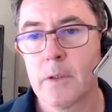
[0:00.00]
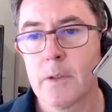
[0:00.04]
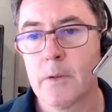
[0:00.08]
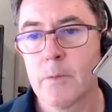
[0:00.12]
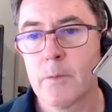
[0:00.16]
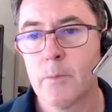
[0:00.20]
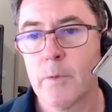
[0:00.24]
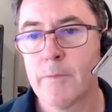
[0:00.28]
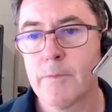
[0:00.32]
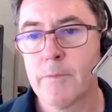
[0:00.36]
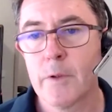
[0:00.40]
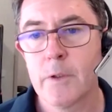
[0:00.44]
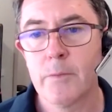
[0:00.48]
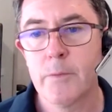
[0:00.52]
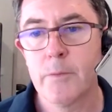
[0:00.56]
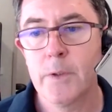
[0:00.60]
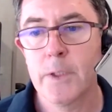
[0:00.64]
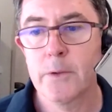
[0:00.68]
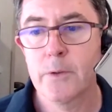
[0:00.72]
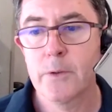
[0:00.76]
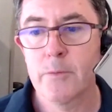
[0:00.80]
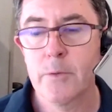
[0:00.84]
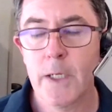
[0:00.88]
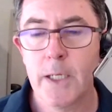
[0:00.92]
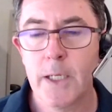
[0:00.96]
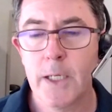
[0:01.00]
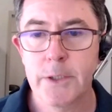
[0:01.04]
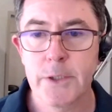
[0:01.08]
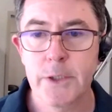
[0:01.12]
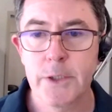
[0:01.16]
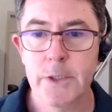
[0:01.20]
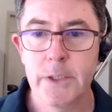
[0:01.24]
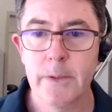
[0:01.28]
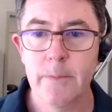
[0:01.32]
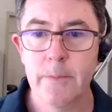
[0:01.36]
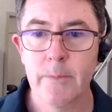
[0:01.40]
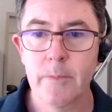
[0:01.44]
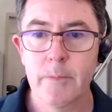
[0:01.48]
We've got a really good
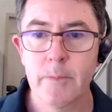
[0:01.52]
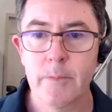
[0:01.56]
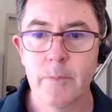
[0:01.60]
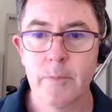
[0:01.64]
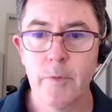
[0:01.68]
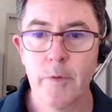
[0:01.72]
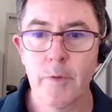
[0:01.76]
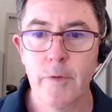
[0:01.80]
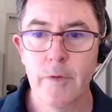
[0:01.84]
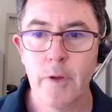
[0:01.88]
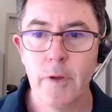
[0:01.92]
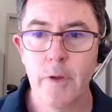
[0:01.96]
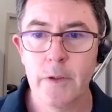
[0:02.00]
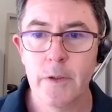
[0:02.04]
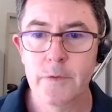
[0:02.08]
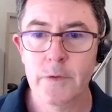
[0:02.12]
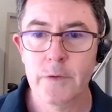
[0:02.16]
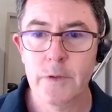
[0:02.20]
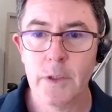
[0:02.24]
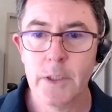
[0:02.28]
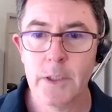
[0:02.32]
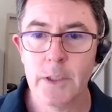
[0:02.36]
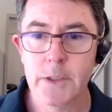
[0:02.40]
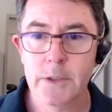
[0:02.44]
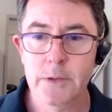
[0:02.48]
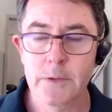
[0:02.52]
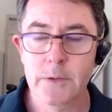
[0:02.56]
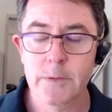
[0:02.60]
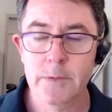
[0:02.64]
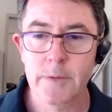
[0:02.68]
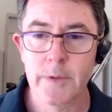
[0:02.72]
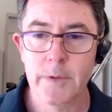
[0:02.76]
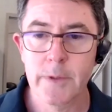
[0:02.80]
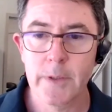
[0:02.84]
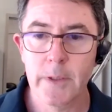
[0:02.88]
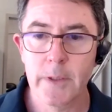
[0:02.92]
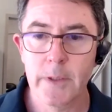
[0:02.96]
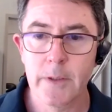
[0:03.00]
relationship with those guys,
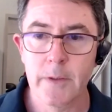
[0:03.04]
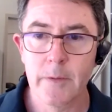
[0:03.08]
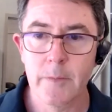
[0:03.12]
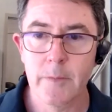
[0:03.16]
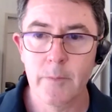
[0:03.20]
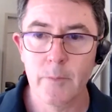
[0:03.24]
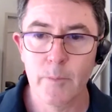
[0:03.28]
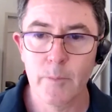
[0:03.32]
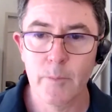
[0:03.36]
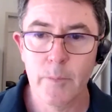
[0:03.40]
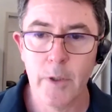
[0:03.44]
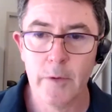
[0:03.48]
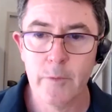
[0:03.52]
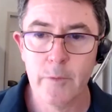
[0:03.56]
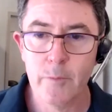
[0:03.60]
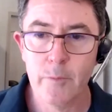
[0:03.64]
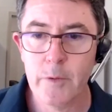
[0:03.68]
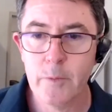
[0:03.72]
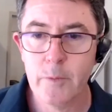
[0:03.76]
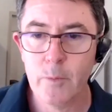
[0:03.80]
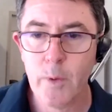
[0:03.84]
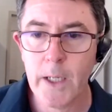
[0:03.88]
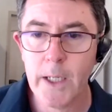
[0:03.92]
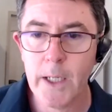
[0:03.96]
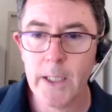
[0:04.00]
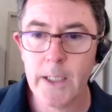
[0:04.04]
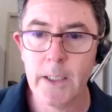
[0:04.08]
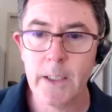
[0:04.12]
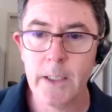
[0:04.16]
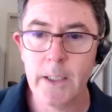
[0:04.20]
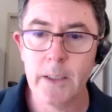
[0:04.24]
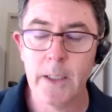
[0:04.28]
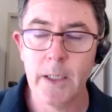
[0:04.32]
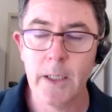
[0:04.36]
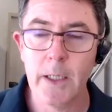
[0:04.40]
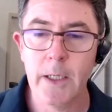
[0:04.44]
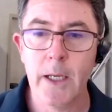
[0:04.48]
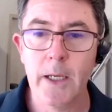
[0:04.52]
both with Wayne
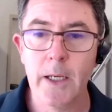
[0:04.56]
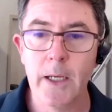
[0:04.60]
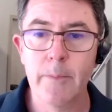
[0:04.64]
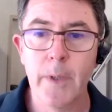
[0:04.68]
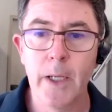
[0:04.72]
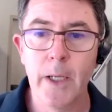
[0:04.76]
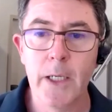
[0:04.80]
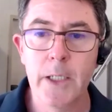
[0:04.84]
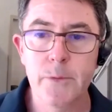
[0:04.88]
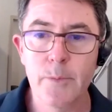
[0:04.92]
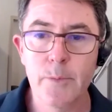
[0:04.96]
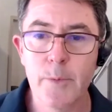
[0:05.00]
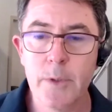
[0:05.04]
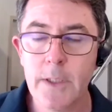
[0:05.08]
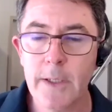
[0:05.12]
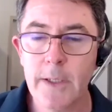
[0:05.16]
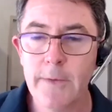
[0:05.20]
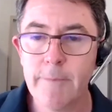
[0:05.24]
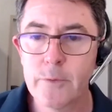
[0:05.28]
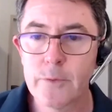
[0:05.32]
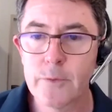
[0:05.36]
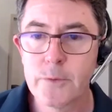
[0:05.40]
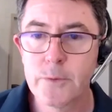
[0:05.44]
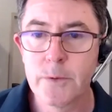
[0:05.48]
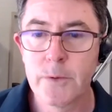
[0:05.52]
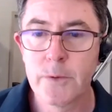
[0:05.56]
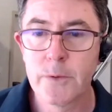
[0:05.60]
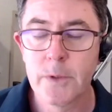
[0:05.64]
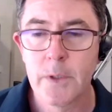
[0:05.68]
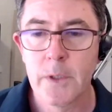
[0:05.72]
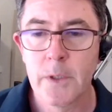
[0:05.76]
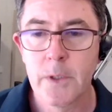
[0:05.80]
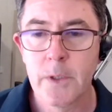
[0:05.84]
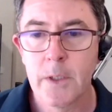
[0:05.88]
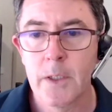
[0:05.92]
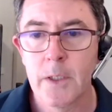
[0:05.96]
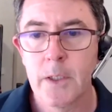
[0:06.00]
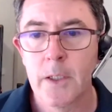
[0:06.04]
and at a management level.
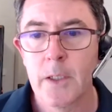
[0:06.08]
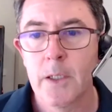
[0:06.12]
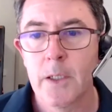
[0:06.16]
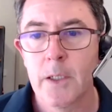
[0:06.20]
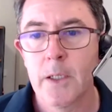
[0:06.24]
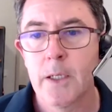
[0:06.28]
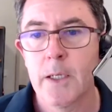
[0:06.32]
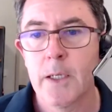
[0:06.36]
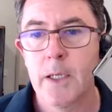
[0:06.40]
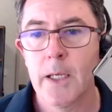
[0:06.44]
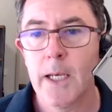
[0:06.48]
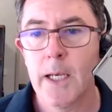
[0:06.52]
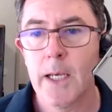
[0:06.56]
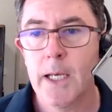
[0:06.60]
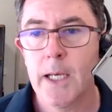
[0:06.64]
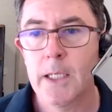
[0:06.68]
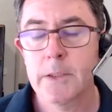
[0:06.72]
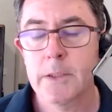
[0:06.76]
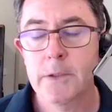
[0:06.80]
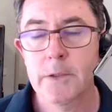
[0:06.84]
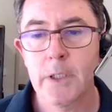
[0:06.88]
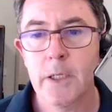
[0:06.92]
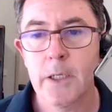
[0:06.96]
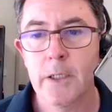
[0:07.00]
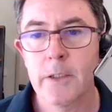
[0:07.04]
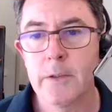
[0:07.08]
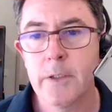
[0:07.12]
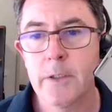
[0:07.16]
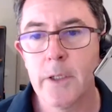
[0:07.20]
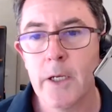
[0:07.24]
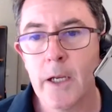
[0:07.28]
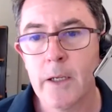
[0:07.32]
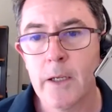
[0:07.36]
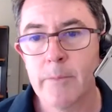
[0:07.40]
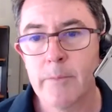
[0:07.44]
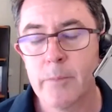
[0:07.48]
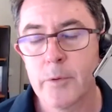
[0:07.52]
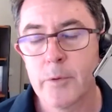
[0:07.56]
So
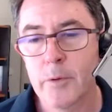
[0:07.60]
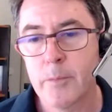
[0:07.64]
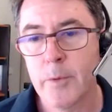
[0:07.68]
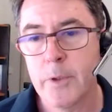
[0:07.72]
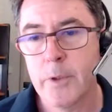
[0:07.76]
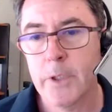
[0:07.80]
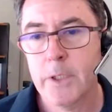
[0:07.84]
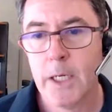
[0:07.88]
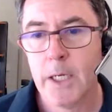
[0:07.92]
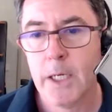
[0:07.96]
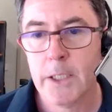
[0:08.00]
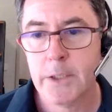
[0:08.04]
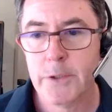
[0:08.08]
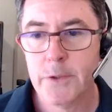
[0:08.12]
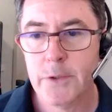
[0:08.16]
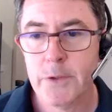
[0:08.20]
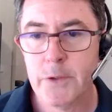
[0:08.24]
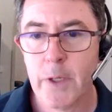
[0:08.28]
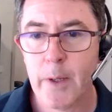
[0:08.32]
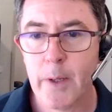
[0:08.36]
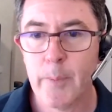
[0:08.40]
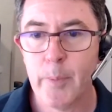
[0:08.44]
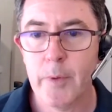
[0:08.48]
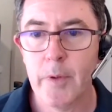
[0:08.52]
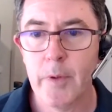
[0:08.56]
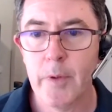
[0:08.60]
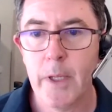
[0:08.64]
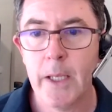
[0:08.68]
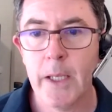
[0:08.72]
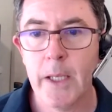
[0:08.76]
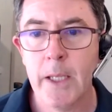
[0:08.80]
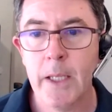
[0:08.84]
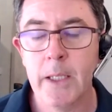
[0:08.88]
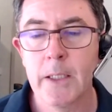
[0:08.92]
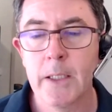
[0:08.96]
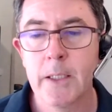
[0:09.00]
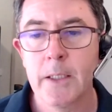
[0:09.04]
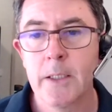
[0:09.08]
communication's open
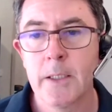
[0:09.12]
there.